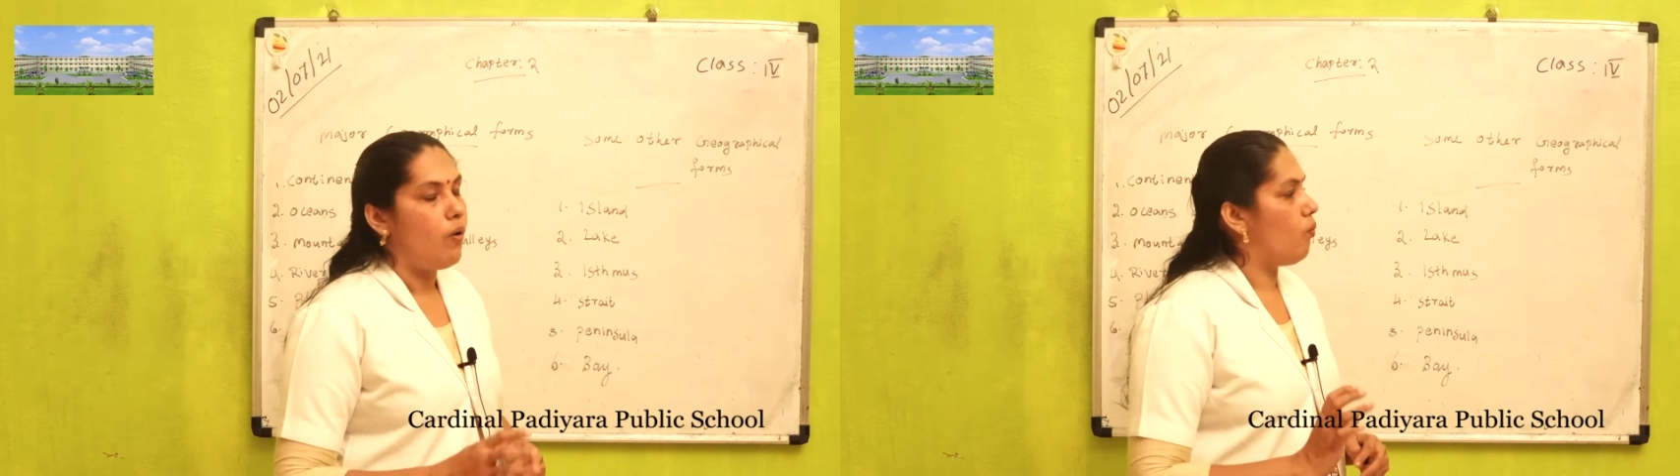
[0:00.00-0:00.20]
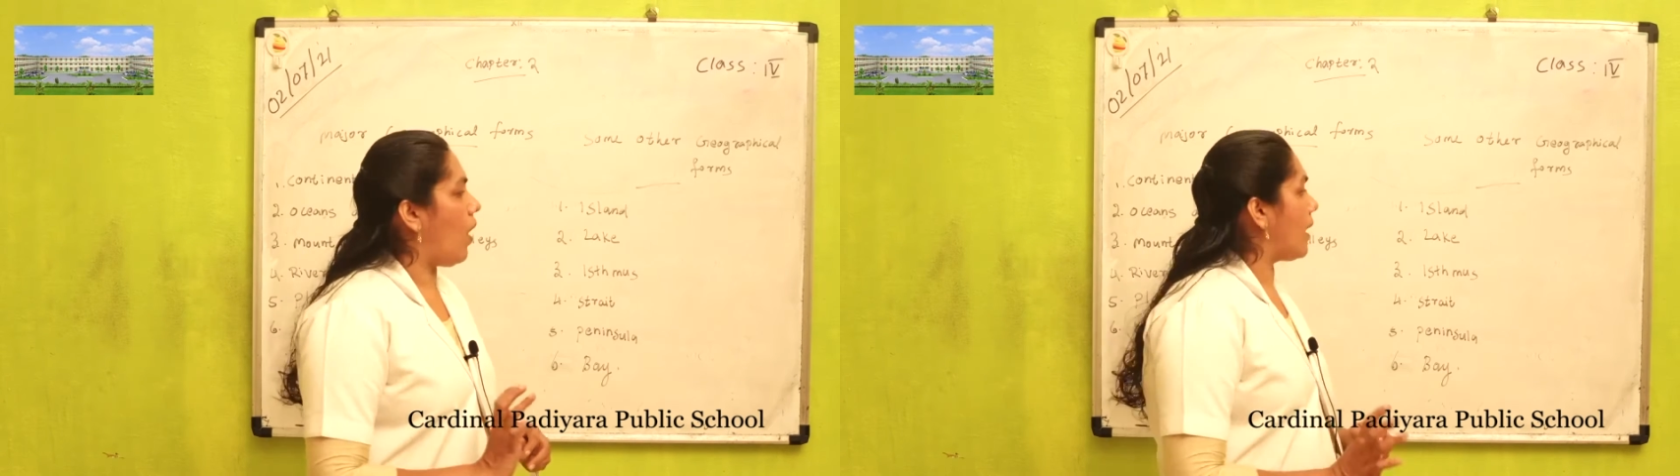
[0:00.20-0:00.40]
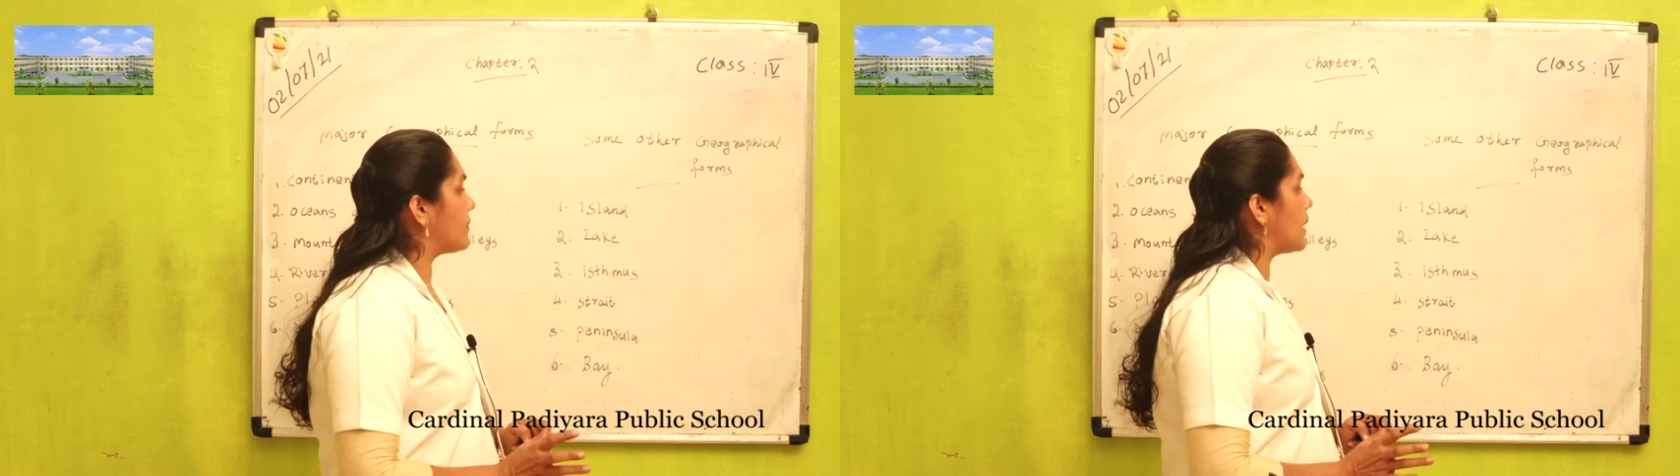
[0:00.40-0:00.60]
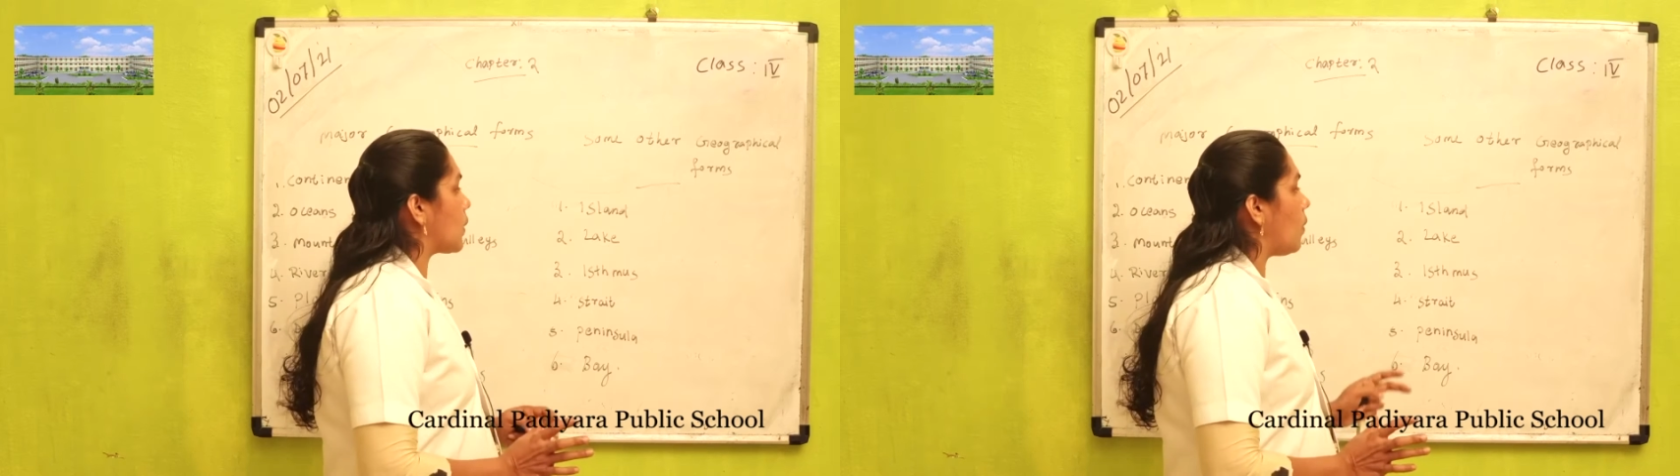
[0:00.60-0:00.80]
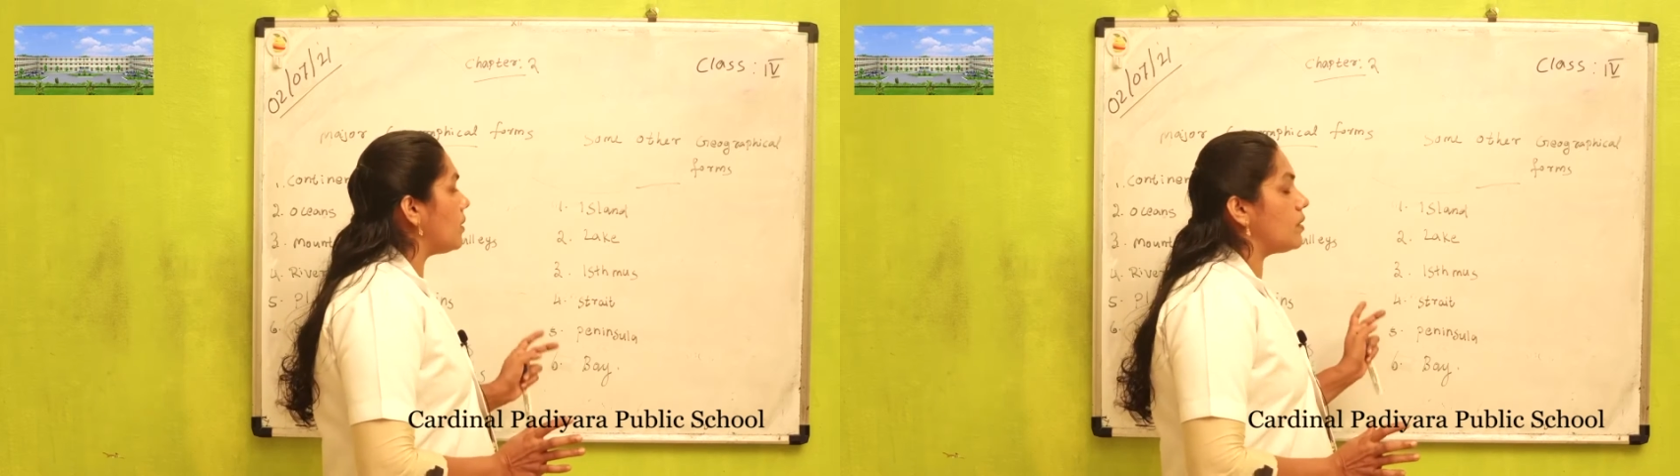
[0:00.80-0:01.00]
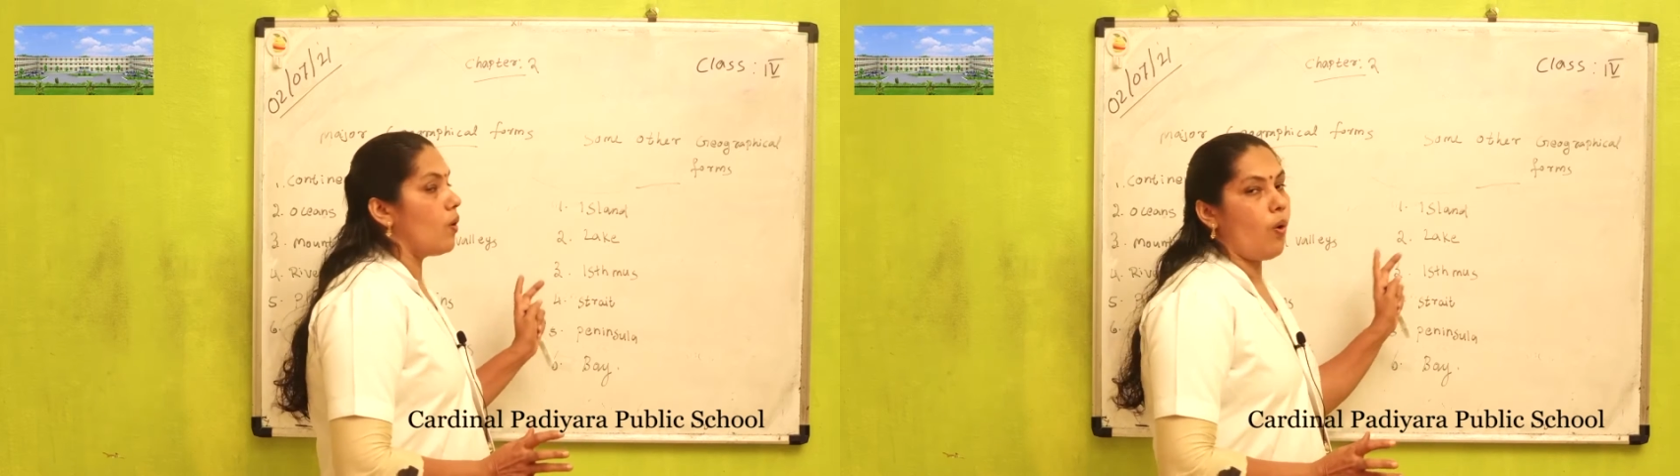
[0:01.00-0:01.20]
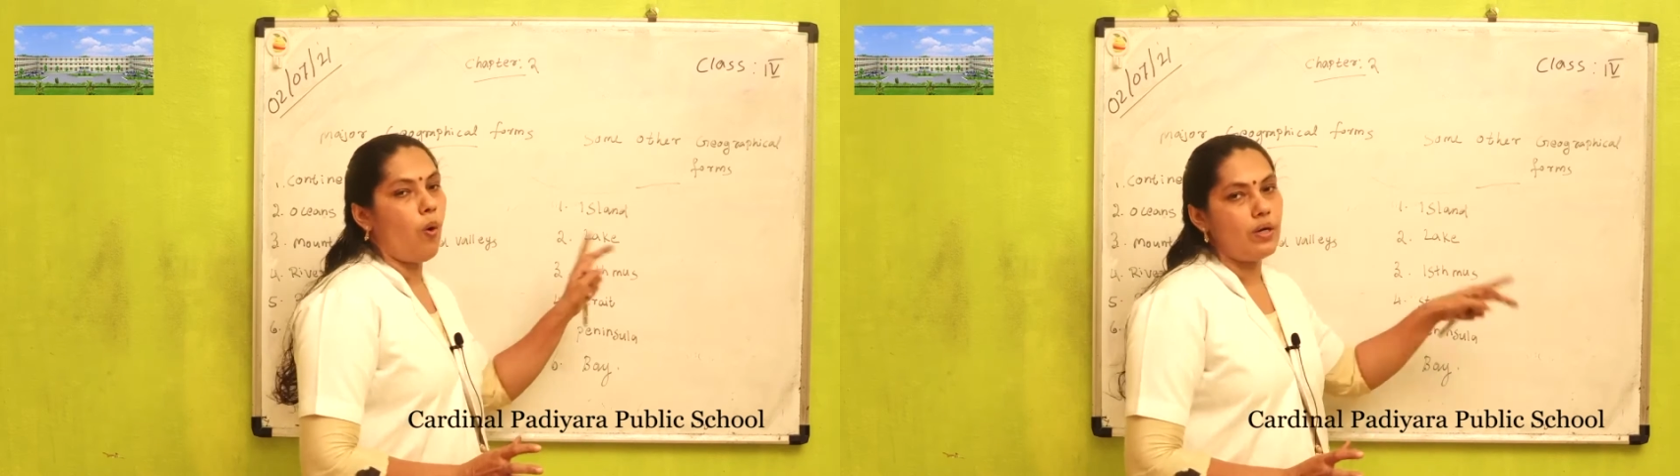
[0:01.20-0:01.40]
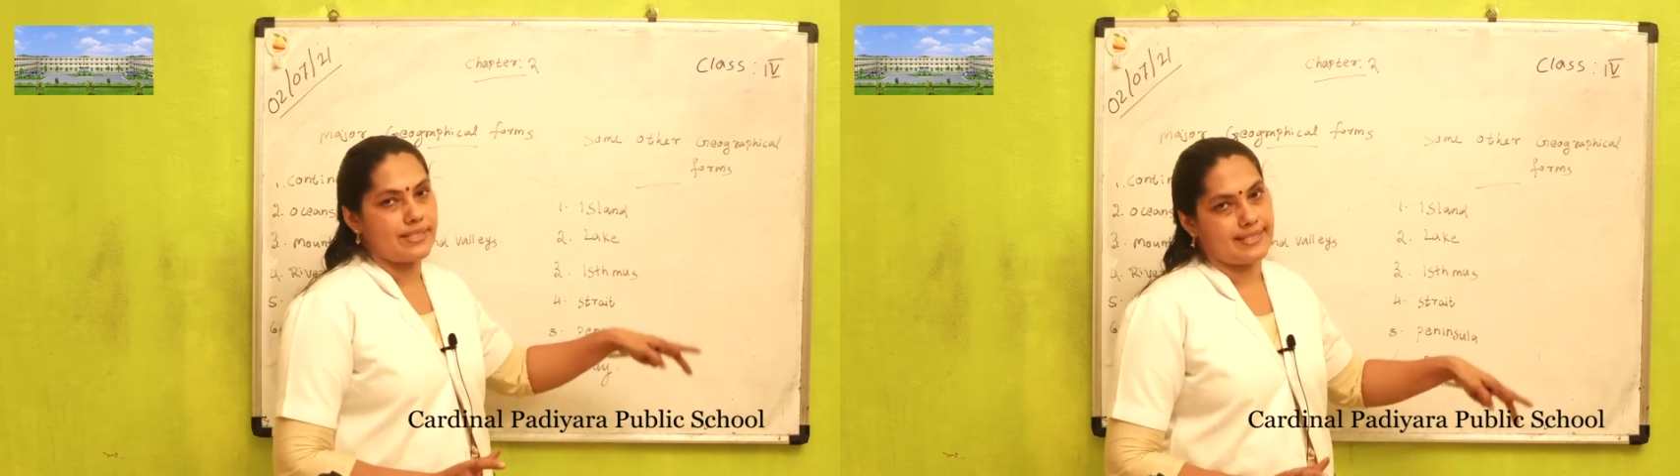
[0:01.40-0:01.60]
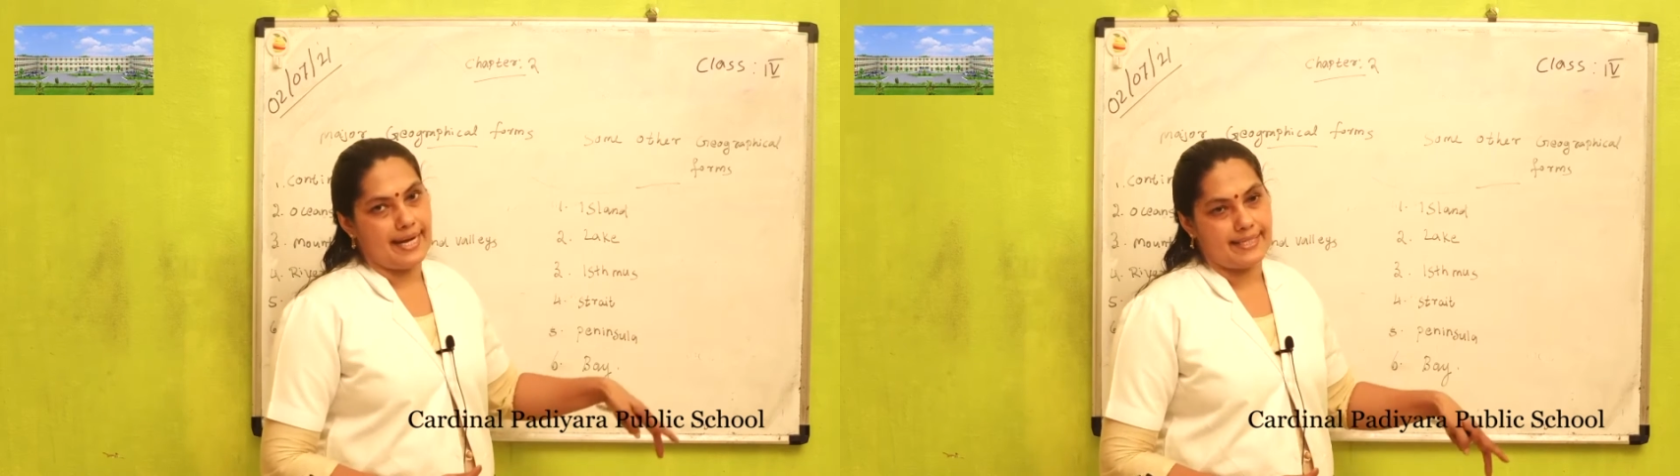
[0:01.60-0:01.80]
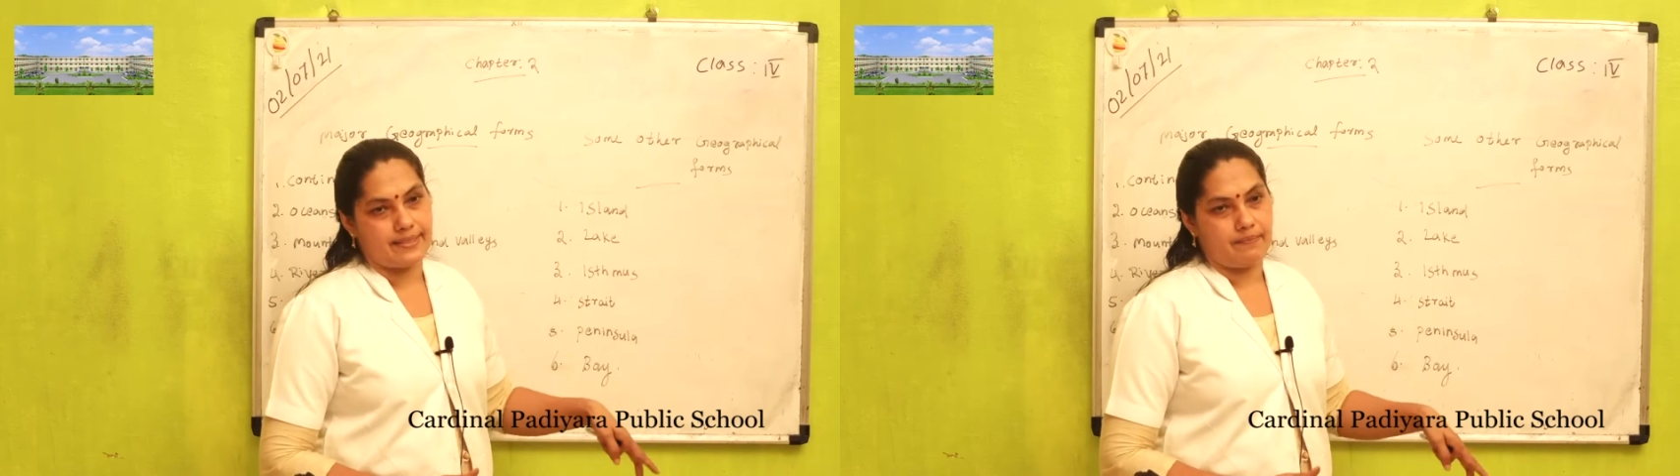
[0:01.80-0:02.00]
water on all
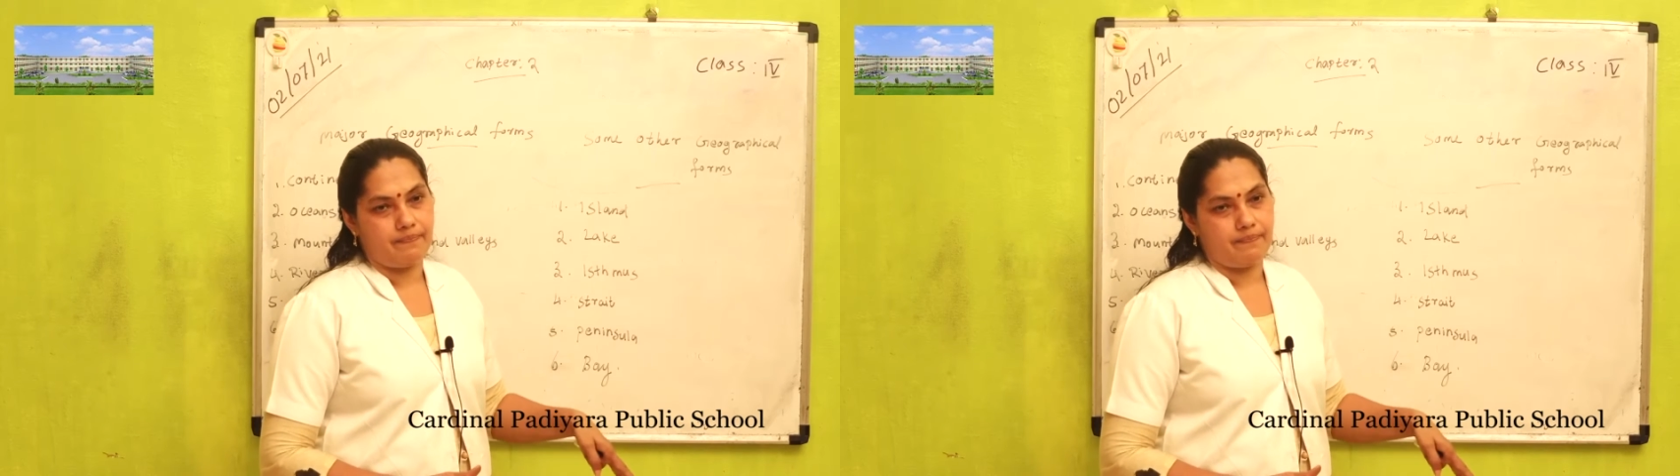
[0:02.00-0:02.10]
sides.